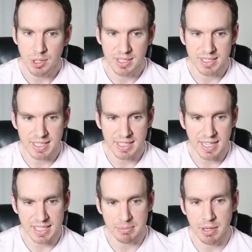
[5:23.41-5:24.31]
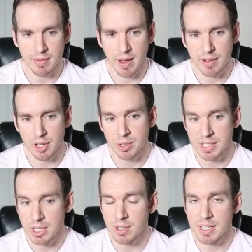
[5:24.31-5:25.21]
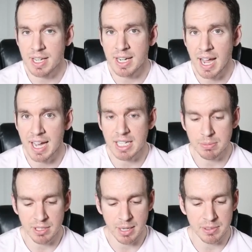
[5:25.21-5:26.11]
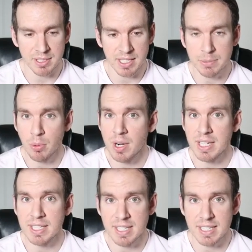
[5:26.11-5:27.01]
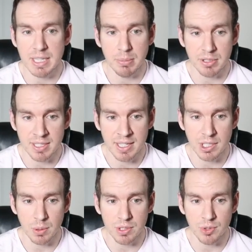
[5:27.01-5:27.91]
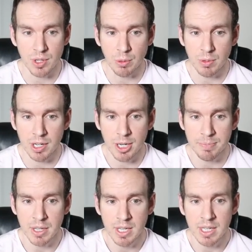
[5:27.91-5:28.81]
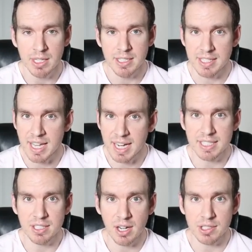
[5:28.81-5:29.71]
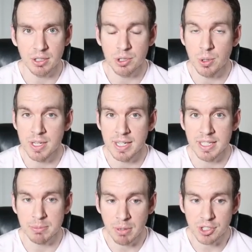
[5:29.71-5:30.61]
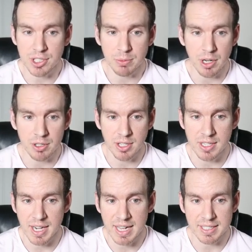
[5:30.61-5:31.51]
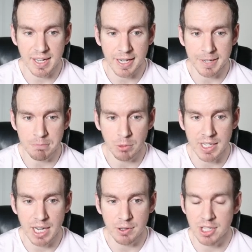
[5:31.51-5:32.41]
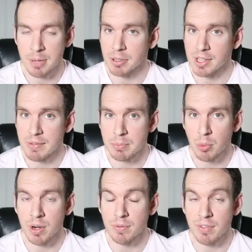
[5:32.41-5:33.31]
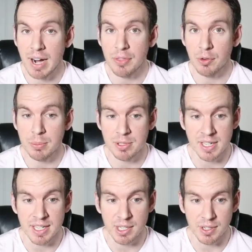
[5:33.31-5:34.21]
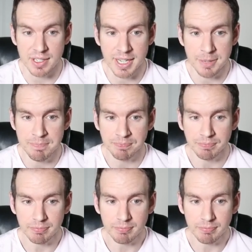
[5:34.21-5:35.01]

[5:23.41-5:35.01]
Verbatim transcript: you can see the S&P 500 year to date has been up 6.60%. So it's doing well. The tech stocks are doing especially well. So the Nasdaq right now is up 11.53% year to date.